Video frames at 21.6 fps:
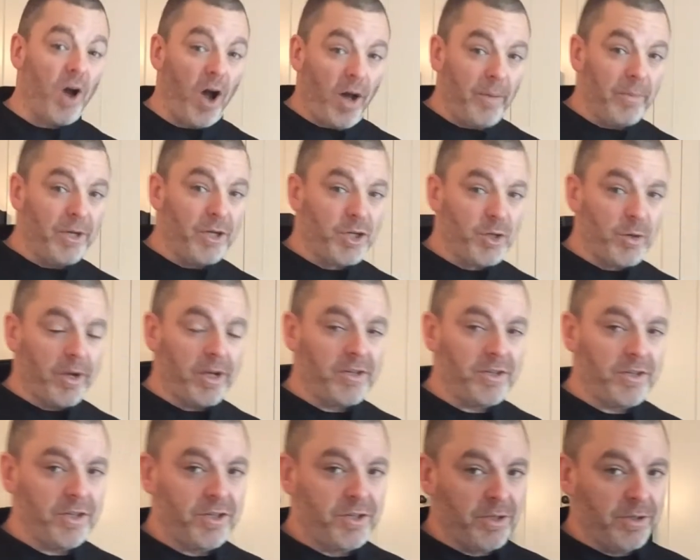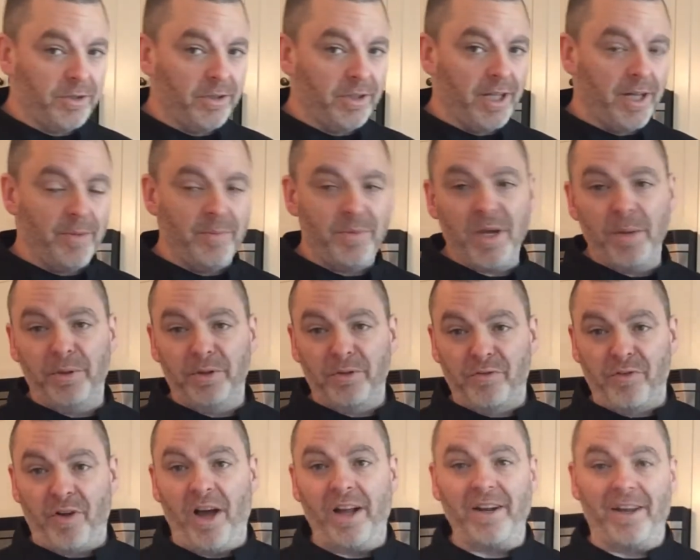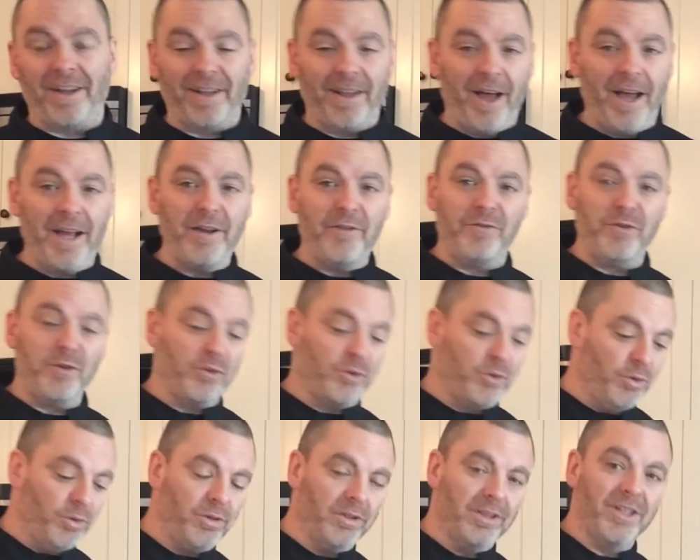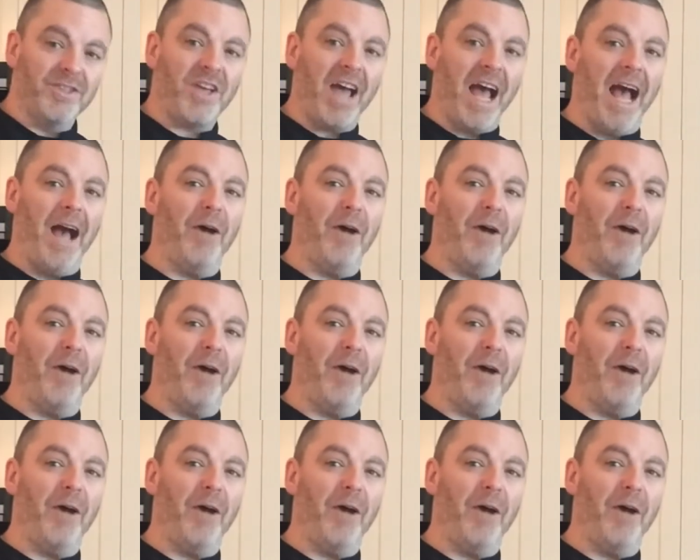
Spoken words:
common tricks that you'll be able to find online if you Google is